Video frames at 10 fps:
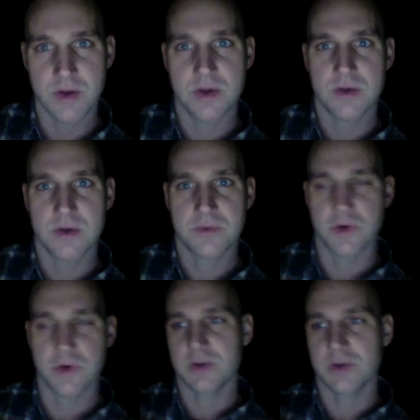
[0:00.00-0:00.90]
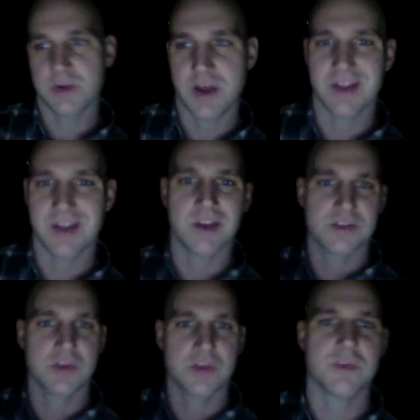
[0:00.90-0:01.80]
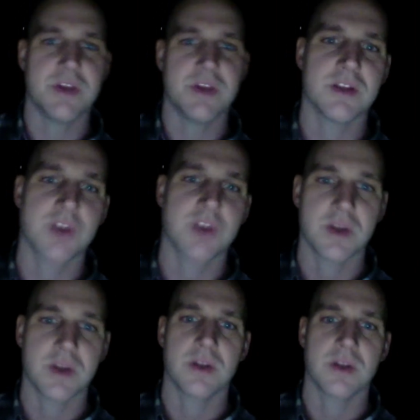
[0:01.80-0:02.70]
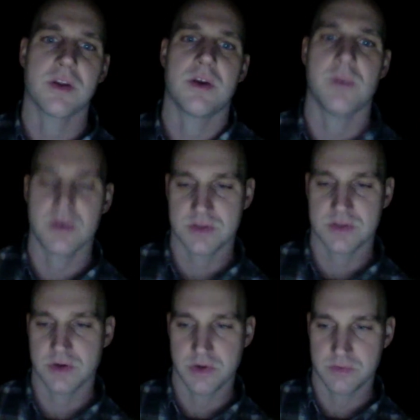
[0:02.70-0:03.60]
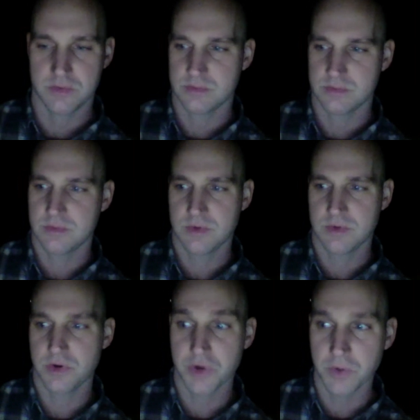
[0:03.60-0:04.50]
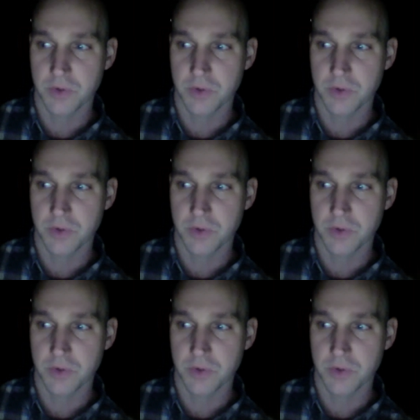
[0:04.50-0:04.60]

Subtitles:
for kind of like a social media token amongst their own group.